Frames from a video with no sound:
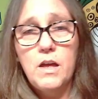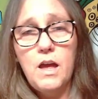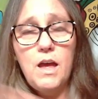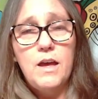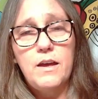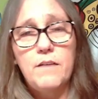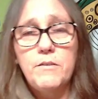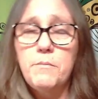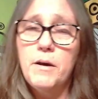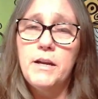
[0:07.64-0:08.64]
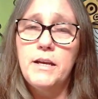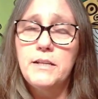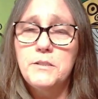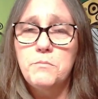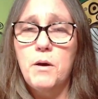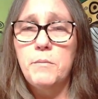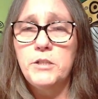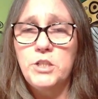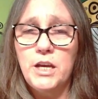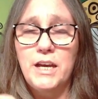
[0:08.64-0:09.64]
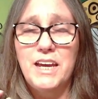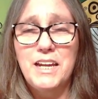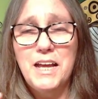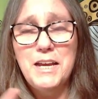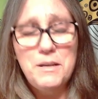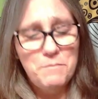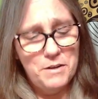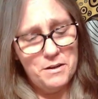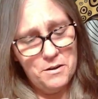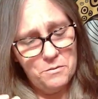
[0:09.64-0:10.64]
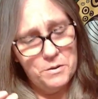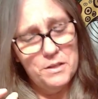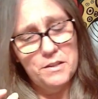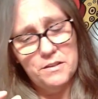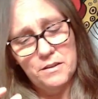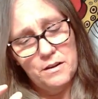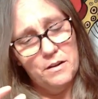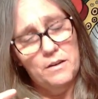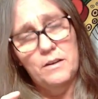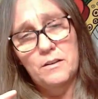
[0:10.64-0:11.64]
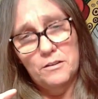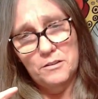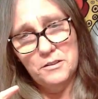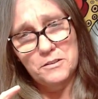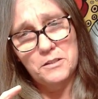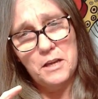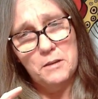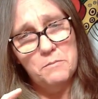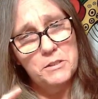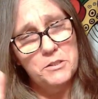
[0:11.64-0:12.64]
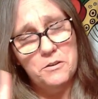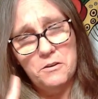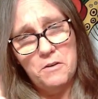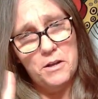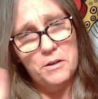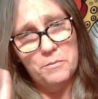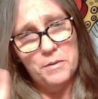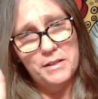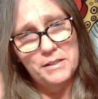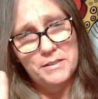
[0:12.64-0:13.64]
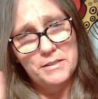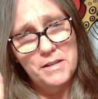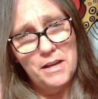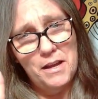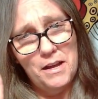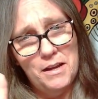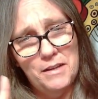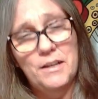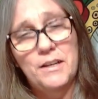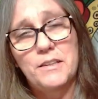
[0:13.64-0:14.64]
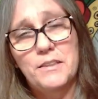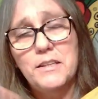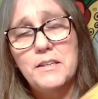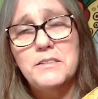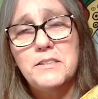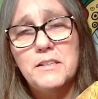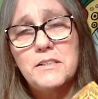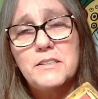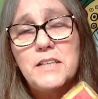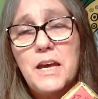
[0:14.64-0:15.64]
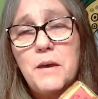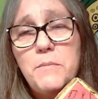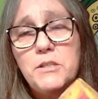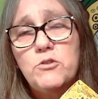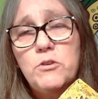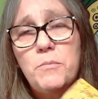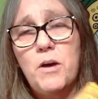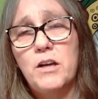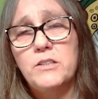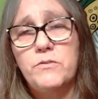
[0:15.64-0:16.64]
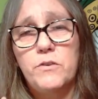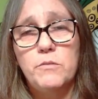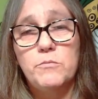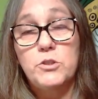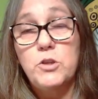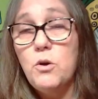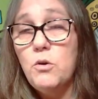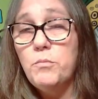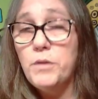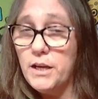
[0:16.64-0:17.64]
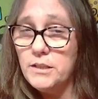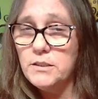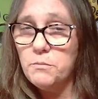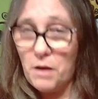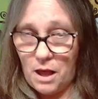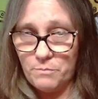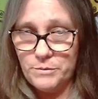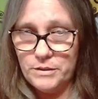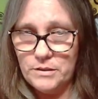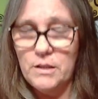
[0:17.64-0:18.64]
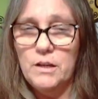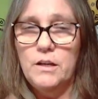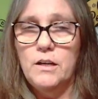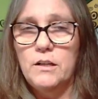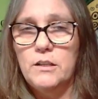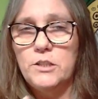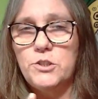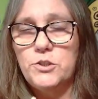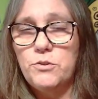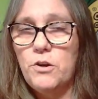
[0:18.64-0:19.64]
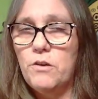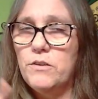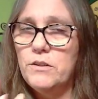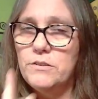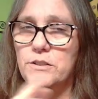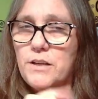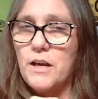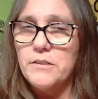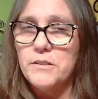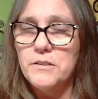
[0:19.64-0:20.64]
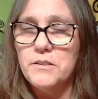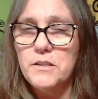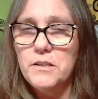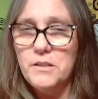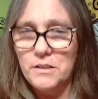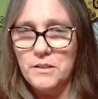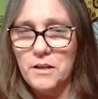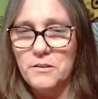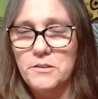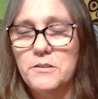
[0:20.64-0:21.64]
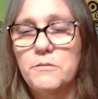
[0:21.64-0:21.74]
Hey everybody, it's Mama J, and I am here with looks like a mystery grail, but it's not. This is a mystery box from So Blessed Pops. Let's shoot over so you guys can see the details.